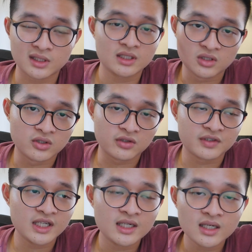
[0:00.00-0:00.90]
like a lot of
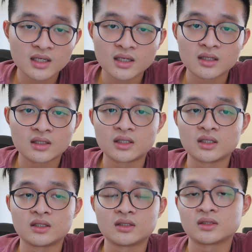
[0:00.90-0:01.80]
data
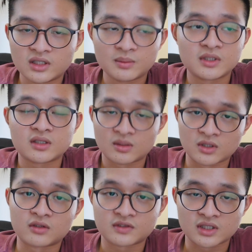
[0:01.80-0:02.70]
and limited
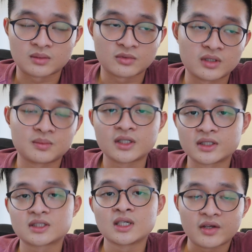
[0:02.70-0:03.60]
amount of time, right?
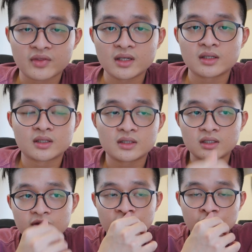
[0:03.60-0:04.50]
Because I think
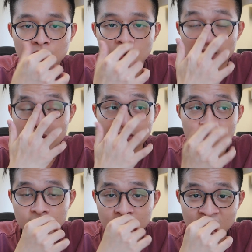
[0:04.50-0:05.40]
if you are going
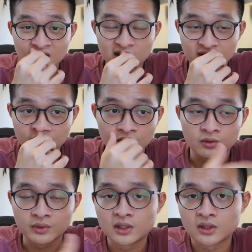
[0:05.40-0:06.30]
to be staying here for a
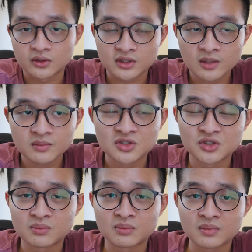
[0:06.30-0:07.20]
really long time,
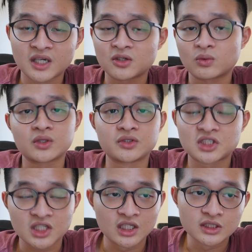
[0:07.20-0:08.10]
you might not want to
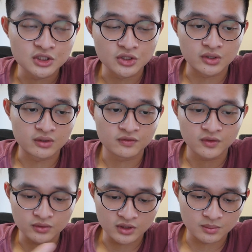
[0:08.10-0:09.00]
change your
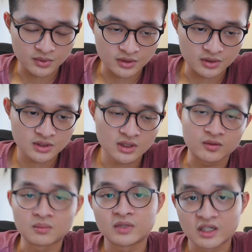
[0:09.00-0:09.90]
phone numbers
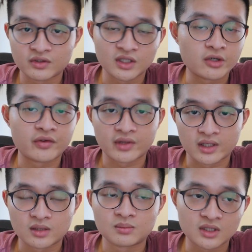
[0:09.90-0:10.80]
from every now and
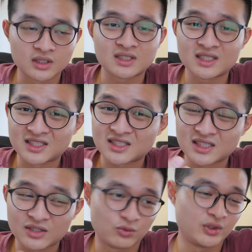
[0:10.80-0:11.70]
then, because
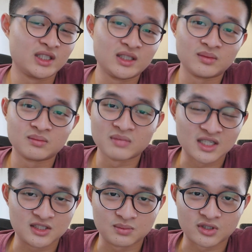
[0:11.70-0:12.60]
it's a really
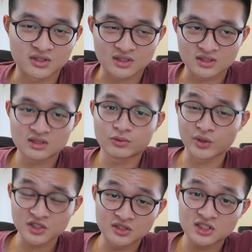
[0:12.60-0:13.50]
messy process.
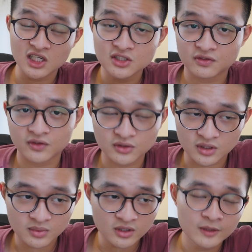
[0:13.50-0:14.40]
Once you change your phone
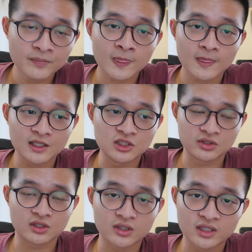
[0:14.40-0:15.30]
number, then
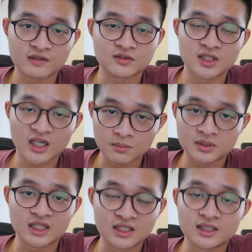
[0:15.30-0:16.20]
you're gonna have to
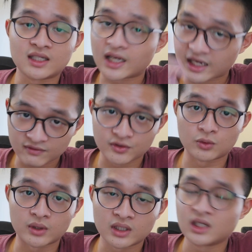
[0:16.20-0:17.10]
update it
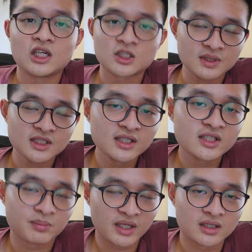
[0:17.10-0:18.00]
everywhere, especially
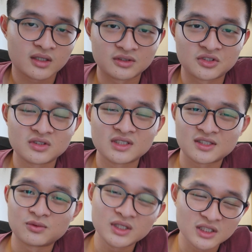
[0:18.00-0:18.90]
the bank accounts. It's
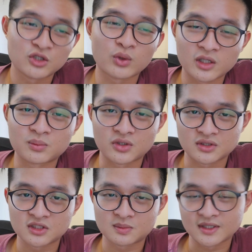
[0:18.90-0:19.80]
a really annoying
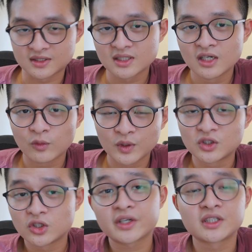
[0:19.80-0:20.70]
process, because when you
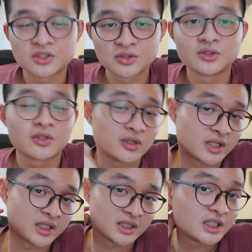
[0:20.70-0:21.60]
log into your
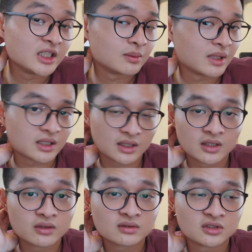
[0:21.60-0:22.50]
online e-bank
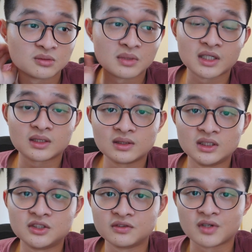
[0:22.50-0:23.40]
account, you might
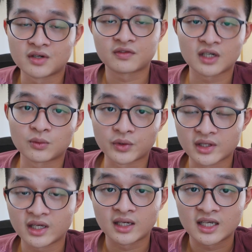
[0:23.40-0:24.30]
need to verify with
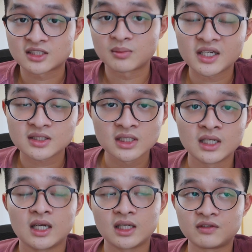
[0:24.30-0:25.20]
an SMS,
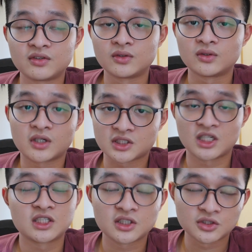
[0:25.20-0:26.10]
and if you are
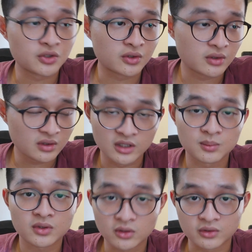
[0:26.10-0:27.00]
changing your
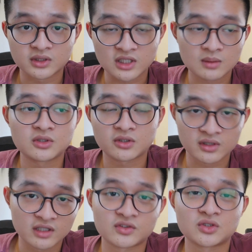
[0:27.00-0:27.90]
number all the time, you're
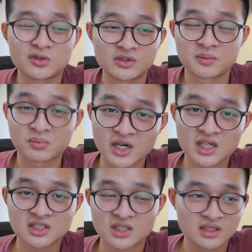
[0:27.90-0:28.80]
gonna have to go to the
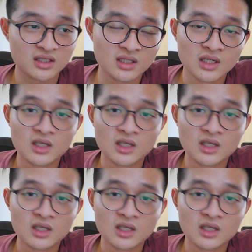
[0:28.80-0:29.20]
branch and then